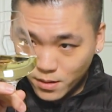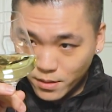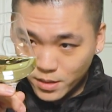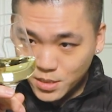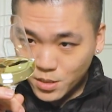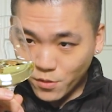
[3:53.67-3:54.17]

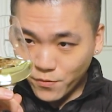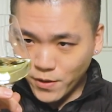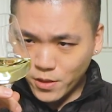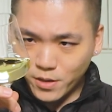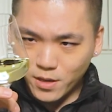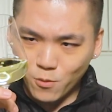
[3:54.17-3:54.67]
It's still a
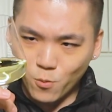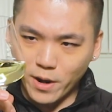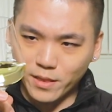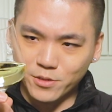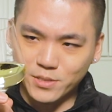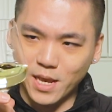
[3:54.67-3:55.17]
fairly young
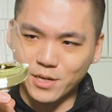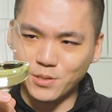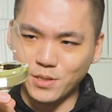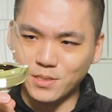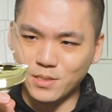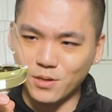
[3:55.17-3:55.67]
wine. There's
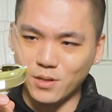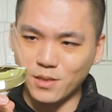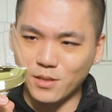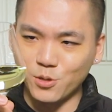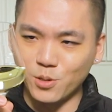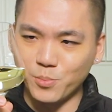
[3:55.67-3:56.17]
actually still a
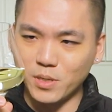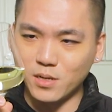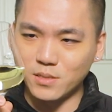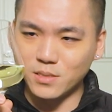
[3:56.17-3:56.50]
little bit of